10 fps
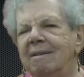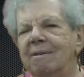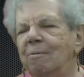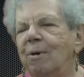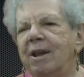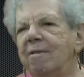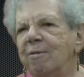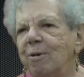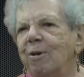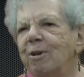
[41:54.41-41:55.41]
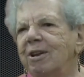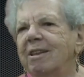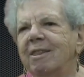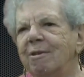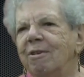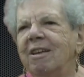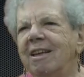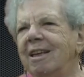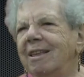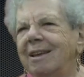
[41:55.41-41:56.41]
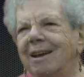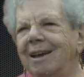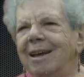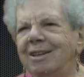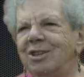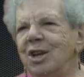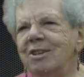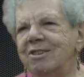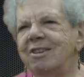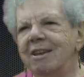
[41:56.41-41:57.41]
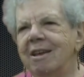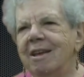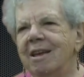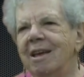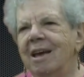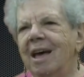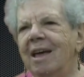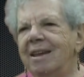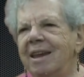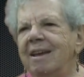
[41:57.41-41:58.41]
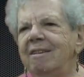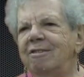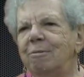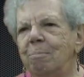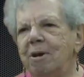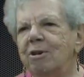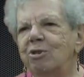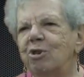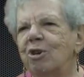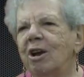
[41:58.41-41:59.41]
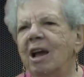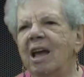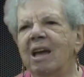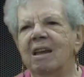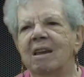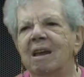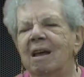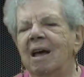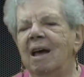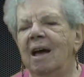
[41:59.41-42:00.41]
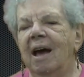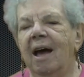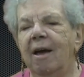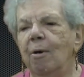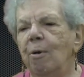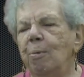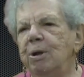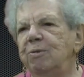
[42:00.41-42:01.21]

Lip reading: Whatever. It's just a nice mixture, and I always